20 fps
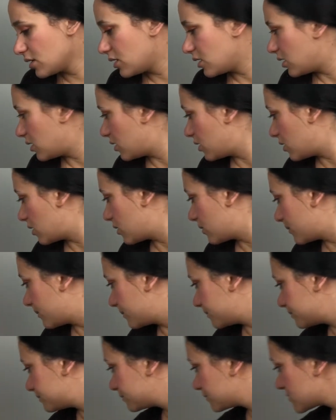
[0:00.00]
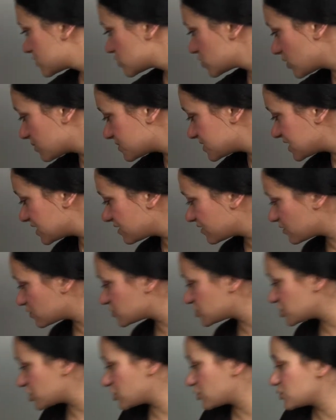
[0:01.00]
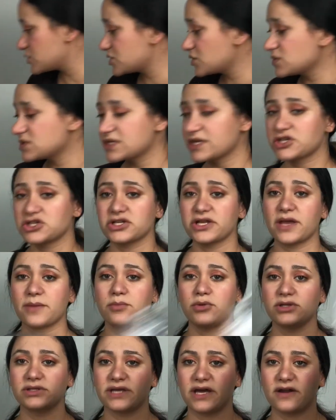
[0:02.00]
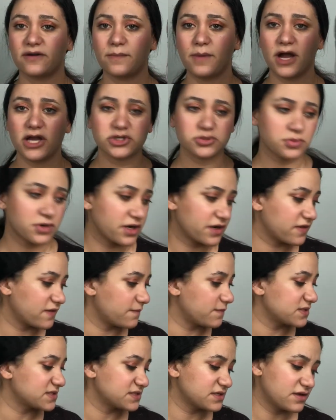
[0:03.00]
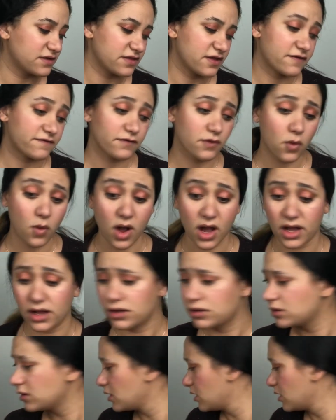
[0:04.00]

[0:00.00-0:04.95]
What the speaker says: So I'm sending those J. Crews. Those actually I pulled out of Poshmark. They've been sitting there for a while,